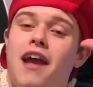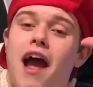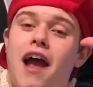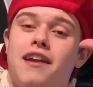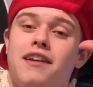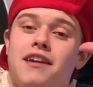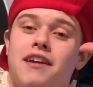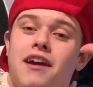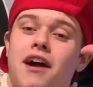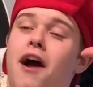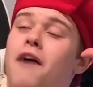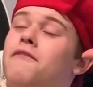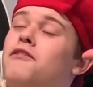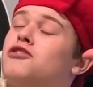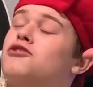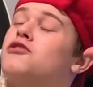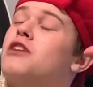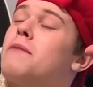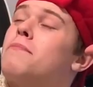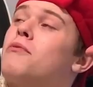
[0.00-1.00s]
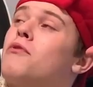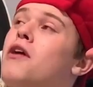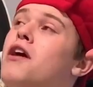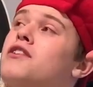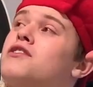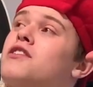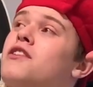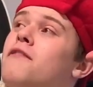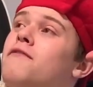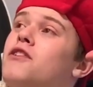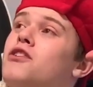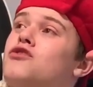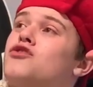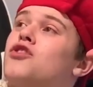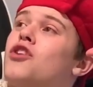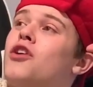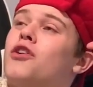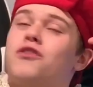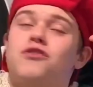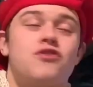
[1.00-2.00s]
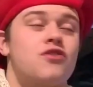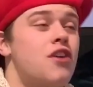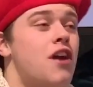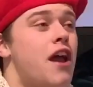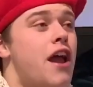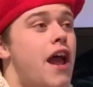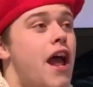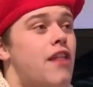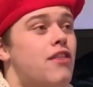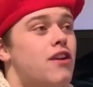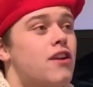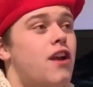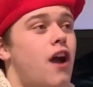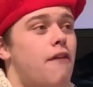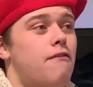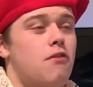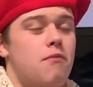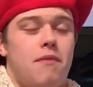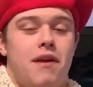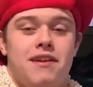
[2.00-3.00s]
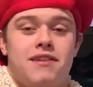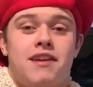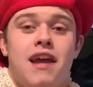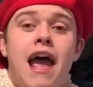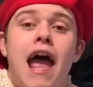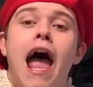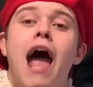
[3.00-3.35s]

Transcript: idea of the separation of the church and the government,